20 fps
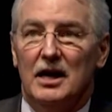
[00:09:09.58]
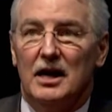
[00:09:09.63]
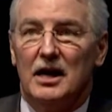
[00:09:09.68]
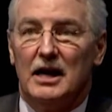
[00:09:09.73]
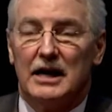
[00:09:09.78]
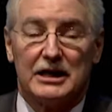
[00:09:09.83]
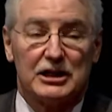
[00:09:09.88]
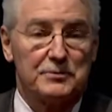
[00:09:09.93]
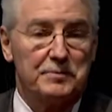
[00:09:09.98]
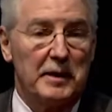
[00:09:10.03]

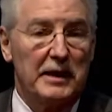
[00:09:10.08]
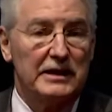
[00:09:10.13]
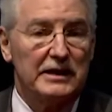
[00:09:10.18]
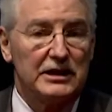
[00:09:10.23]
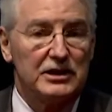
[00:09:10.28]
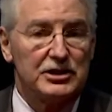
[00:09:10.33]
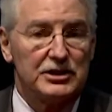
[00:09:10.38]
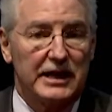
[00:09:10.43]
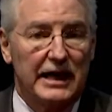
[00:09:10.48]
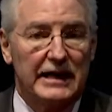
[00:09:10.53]
Expanding
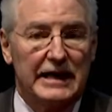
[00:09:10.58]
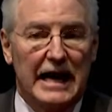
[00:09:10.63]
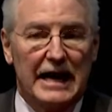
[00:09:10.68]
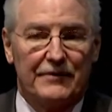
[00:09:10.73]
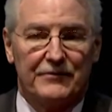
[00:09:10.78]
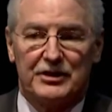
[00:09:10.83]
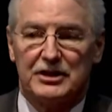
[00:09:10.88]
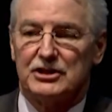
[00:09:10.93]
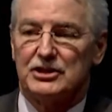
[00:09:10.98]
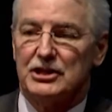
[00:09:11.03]
state
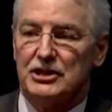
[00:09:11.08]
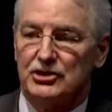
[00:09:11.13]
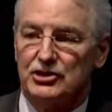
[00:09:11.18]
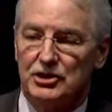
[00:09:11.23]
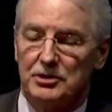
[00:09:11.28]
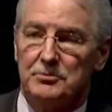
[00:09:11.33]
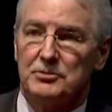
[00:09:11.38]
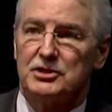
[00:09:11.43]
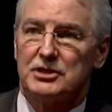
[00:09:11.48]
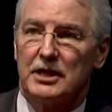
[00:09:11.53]
advocacy.
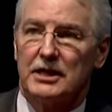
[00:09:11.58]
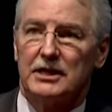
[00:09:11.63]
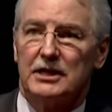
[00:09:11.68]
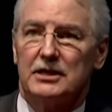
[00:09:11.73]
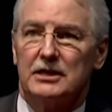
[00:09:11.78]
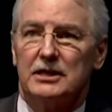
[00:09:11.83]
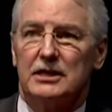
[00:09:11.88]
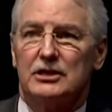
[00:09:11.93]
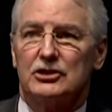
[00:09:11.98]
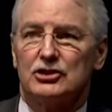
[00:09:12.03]
Jim cited
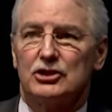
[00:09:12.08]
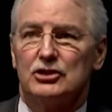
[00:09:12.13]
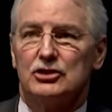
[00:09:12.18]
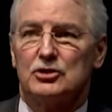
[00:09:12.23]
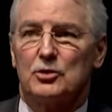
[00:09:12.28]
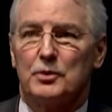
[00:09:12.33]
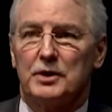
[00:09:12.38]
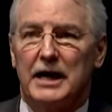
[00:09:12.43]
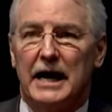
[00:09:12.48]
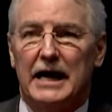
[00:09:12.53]
the issues that
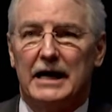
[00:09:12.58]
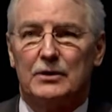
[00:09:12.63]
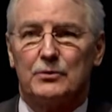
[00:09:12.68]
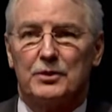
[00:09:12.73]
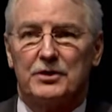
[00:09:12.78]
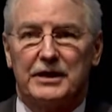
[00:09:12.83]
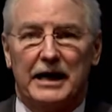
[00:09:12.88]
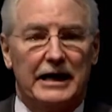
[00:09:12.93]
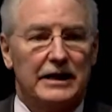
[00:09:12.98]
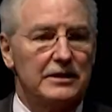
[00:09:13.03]
we had
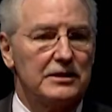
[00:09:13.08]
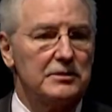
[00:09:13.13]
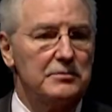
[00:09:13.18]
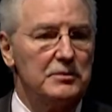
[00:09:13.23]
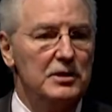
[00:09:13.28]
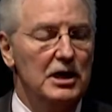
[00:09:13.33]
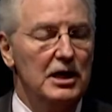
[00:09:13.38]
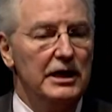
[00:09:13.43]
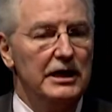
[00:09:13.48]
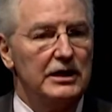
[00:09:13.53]
with Anthem.
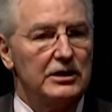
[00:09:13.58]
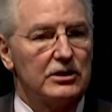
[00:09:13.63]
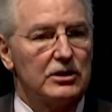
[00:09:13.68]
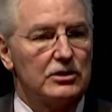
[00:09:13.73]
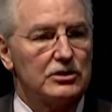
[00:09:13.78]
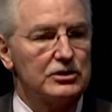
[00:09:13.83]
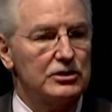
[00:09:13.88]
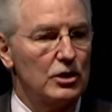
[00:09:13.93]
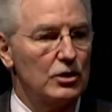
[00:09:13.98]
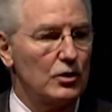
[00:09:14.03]

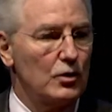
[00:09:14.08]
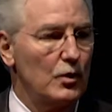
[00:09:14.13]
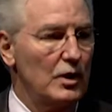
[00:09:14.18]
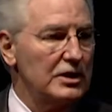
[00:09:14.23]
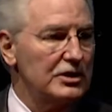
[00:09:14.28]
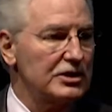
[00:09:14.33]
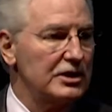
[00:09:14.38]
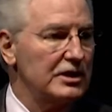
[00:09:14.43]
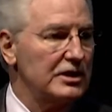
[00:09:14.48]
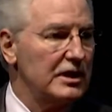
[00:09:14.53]
There's no
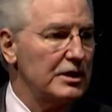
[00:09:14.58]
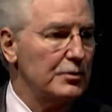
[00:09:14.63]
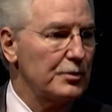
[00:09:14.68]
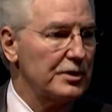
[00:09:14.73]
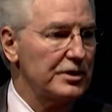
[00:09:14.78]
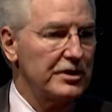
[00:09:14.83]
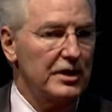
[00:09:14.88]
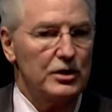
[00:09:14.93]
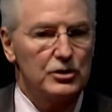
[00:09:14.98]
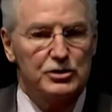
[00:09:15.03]
question that
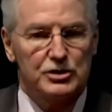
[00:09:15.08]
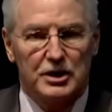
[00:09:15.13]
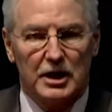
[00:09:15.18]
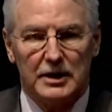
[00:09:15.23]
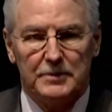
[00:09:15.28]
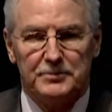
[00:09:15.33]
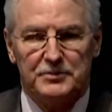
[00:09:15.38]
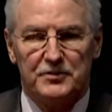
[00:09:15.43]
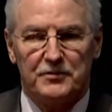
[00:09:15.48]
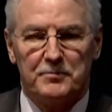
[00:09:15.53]
with those
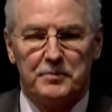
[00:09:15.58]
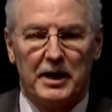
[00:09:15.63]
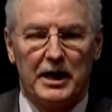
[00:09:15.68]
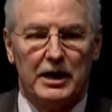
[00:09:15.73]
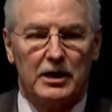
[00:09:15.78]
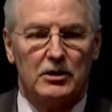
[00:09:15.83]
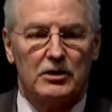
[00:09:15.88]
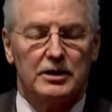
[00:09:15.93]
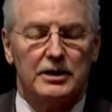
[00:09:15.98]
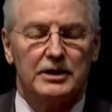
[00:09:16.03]
types of
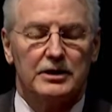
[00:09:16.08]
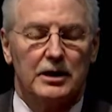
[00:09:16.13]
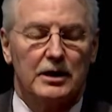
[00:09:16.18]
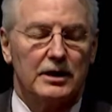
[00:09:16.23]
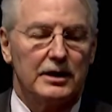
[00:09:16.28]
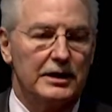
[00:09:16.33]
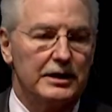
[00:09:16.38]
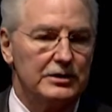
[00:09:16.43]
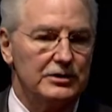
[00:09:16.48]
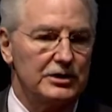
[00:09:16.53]
payer
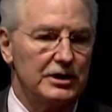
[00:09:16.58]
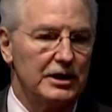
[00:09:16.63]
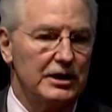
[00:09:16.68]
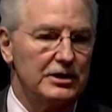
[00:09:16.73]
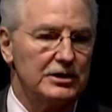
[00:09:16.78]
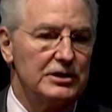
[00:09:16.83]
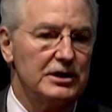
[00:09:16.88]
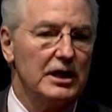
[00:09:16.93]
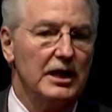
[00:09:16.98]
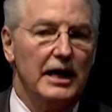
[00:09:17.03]

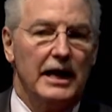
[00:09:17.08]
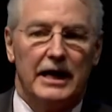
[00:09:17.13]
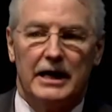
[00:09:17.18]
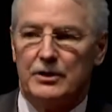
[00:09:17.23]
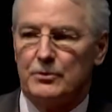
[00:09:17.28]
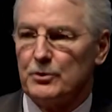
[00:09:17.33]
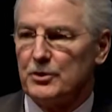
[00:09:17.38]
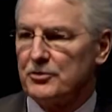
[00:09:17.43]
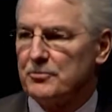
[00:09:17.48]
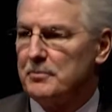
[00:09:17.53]
incidents
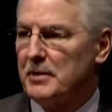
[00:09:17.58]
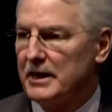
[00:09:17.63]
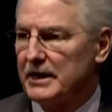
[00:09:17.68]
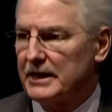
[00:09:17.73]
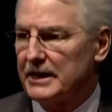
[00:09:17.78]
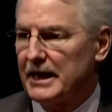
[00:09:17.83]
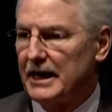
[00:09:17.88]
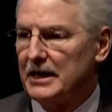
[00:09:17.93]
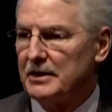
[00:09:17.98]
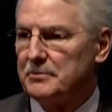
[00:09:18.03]
and with
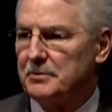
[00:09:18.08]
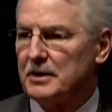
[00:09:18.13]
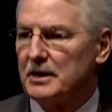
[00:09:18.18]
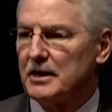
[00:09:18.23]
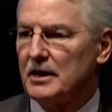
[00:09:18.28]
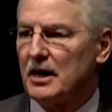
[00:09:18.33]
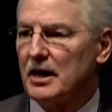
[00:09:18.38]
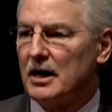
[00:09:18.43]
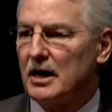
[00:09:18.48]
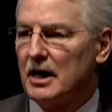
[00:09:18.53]
Medicaid
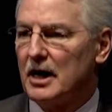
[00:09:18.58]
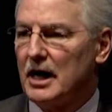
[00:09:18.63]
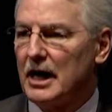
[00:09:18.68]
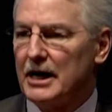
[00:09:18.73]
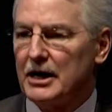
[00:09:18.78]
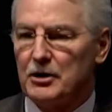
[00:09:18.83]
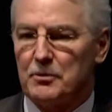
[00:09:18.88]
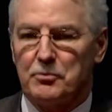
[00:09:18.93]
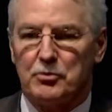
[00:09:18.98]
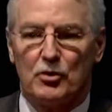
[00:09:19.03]
being a
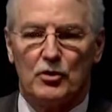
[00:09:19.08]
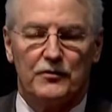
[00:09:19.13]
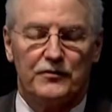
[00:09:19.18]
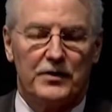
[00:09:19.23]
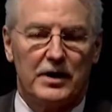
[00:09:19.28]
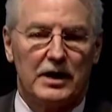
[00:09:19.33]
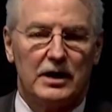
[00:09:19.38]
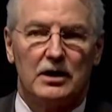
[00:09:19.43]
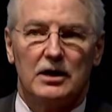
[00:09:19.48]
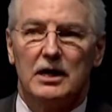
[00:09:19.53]
higher
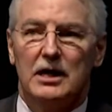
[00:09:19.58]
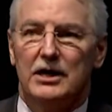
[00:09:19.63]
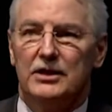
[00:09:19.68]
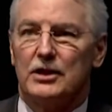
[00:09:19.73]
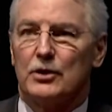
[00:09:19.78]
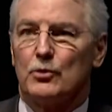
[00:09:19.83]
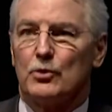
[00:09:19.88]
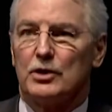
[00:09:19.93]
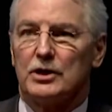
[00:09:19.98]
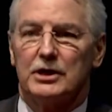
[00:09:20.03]
profile, that
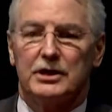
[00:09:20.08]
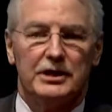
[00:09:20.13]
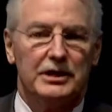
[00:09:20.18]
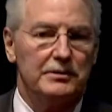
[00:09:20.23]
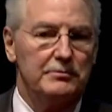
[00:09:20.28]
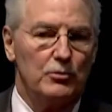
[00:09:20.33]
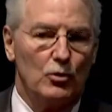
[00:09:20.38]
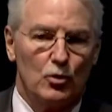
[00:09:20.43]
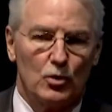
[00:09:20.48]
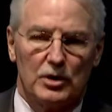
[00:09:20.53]
we're going to need
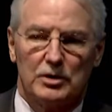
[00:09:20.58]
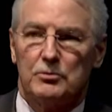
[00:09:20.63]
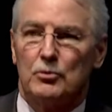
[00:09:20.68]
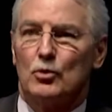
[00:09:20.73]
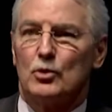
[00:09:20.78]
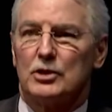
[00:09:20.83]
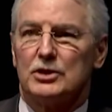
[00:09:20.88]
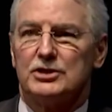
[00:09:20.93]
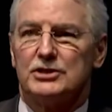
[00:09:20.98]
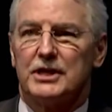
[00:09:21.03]
more and
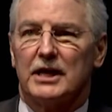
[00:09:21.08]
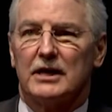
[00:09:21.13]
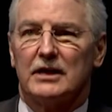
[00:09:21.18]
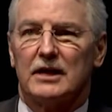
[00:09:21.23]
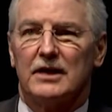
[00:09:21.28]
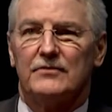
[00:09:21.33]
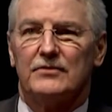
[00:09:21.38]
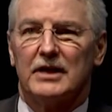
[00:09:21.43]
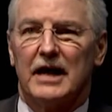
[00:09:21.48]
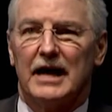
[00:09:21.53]
more
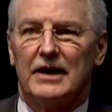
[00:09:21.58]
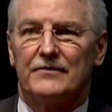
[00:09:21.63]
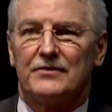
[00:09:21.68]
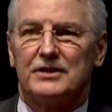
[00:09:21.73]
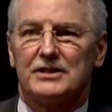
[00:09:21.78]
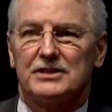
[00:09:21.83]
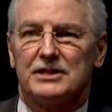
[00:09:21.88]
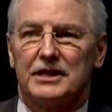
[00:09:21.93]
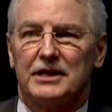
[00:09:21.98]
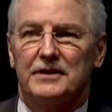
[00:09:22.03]
state-level
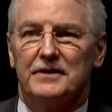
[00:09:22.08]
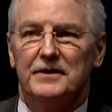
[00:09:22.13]
advocacy.